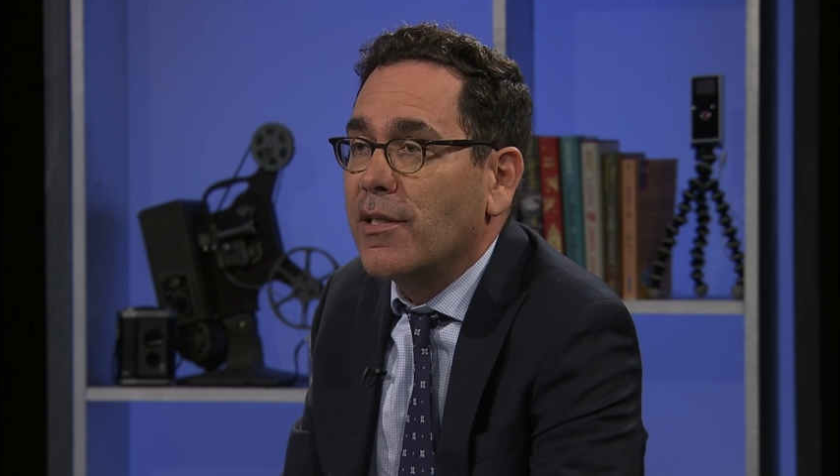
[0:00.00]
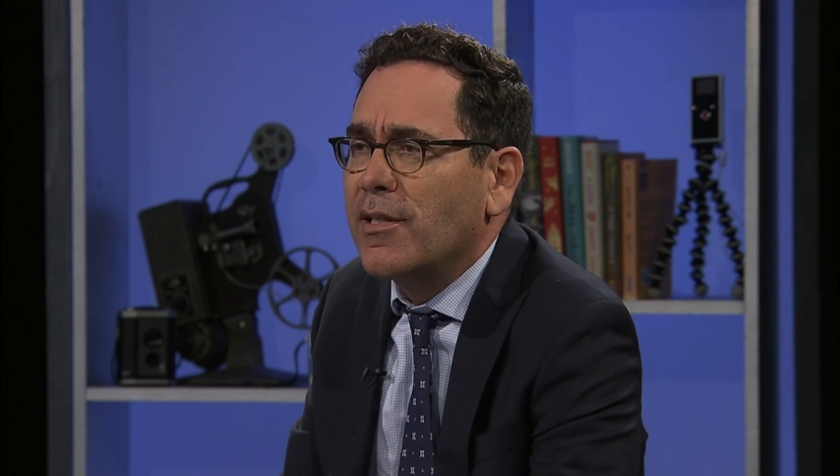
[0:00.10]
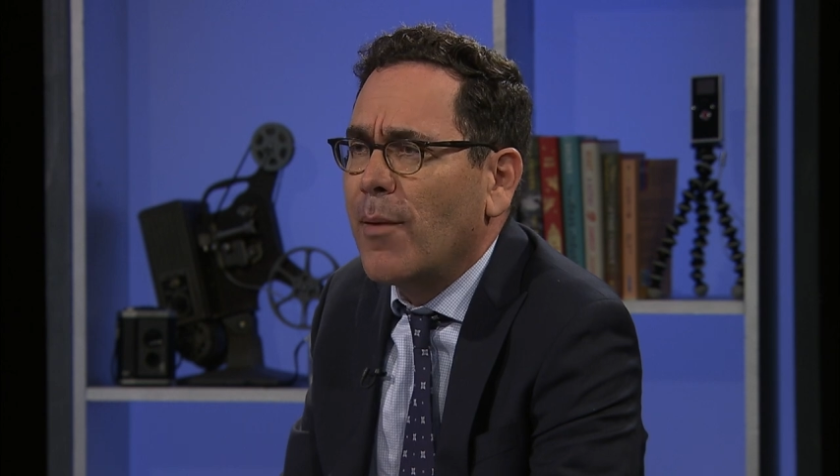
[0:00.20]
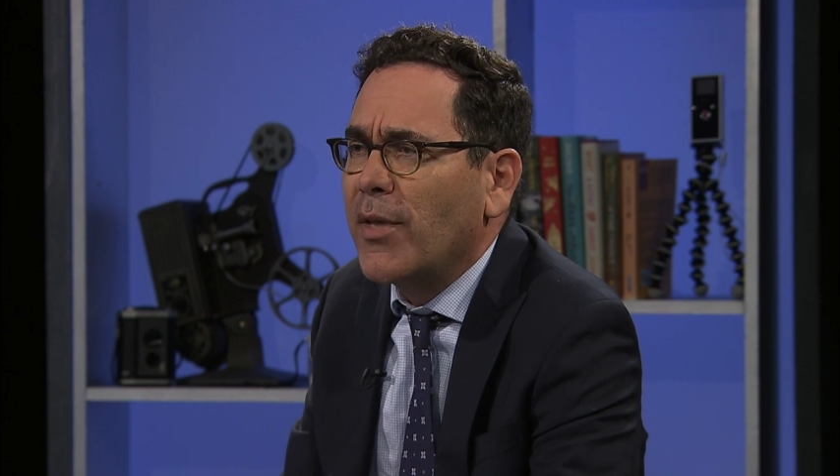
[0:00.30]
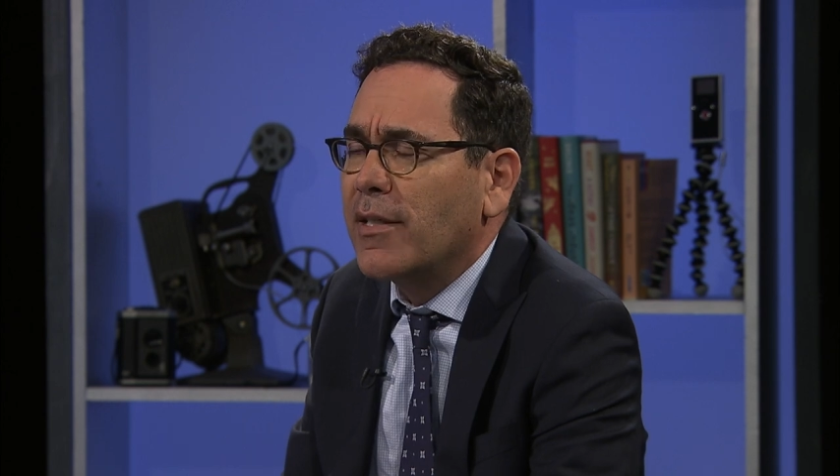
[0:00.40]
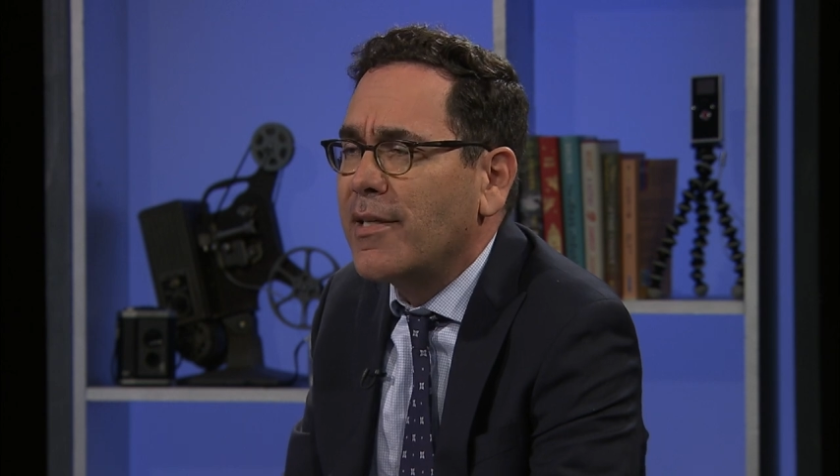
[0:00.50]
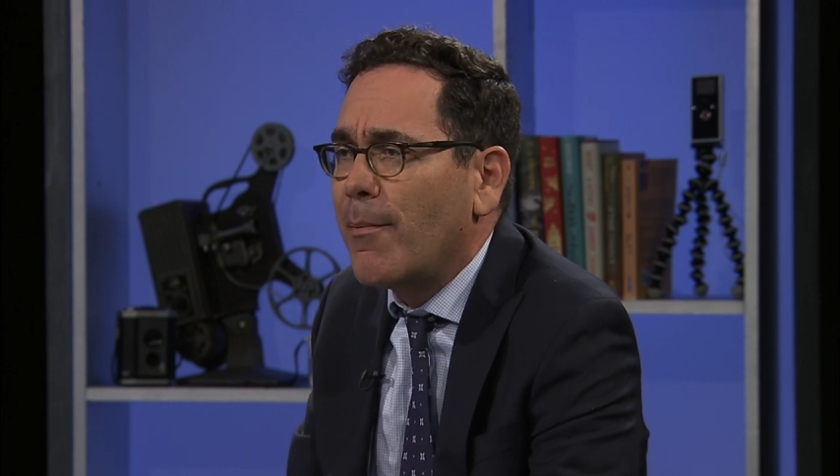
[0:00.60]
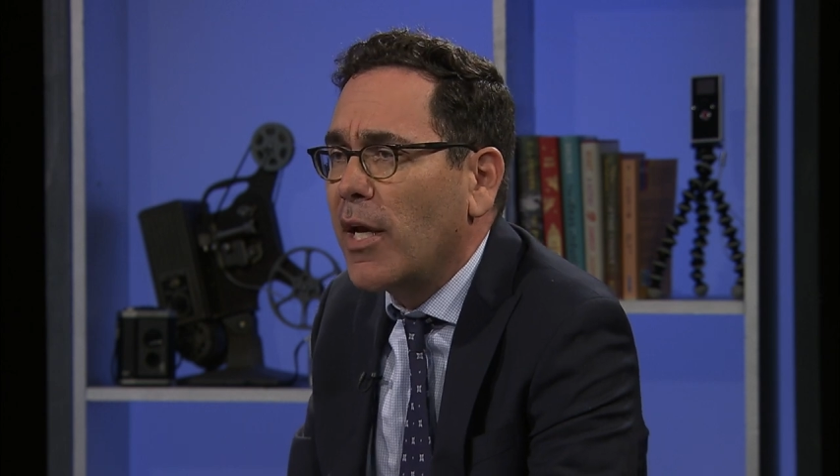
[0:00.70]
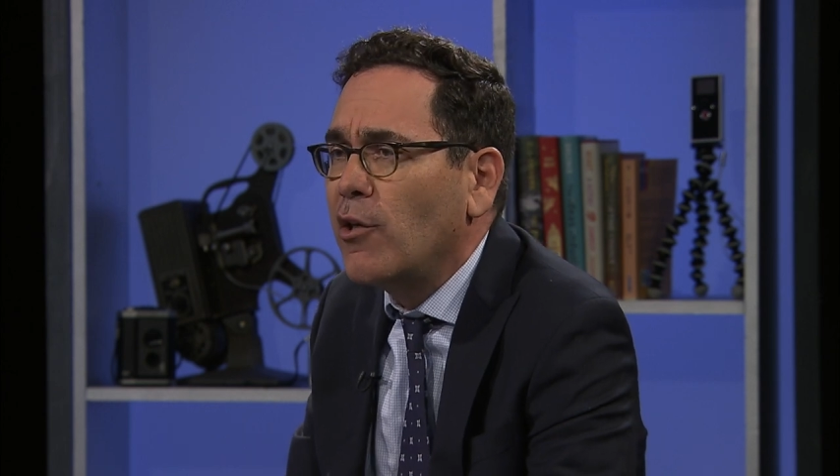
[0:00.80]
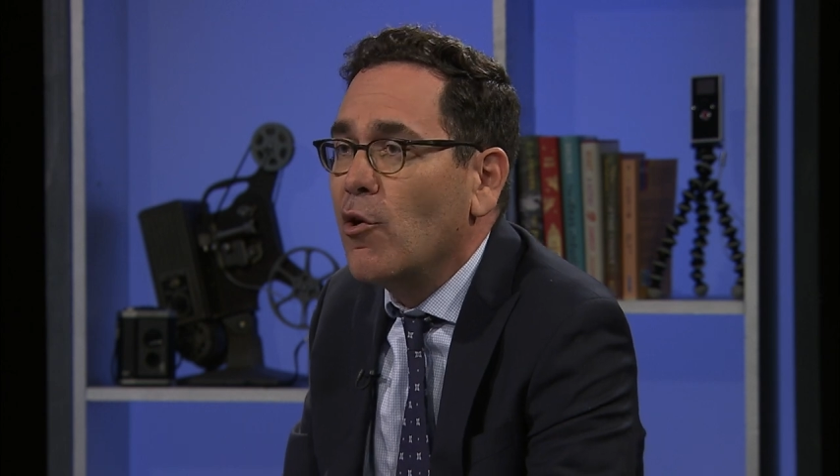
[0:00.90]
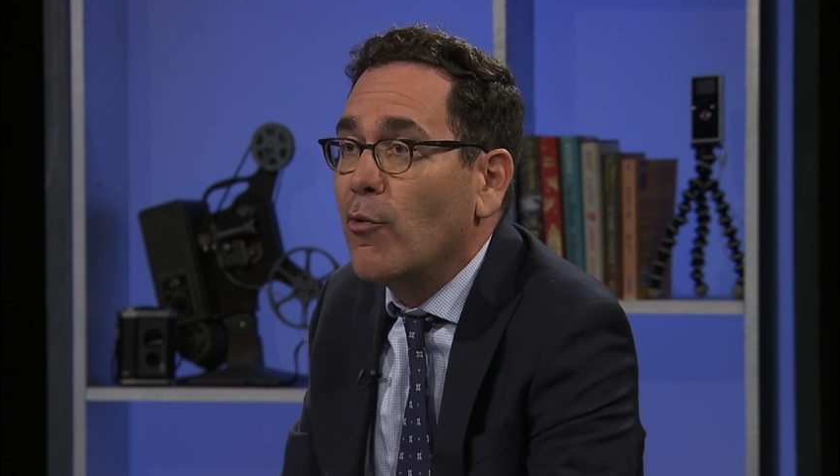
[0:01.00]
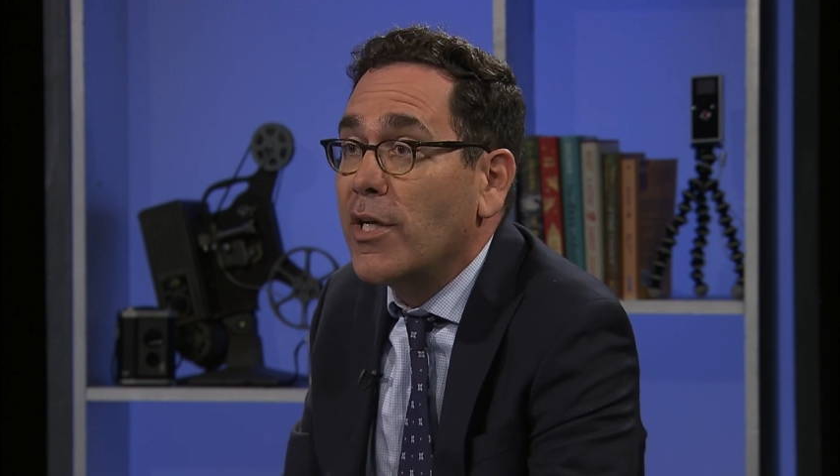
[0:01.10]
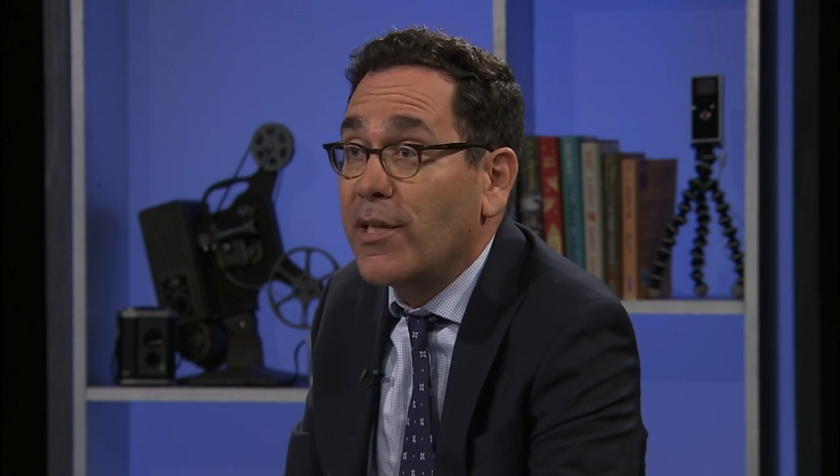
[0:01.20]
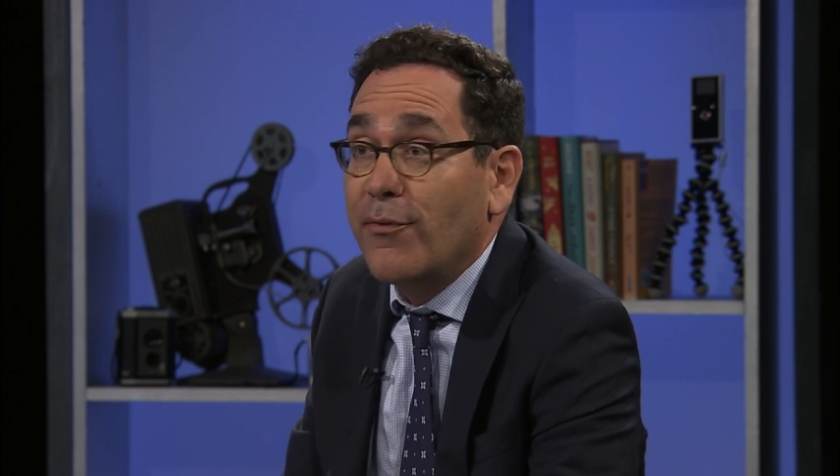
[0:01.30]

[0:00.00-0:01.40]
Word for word: into something semi-humorous,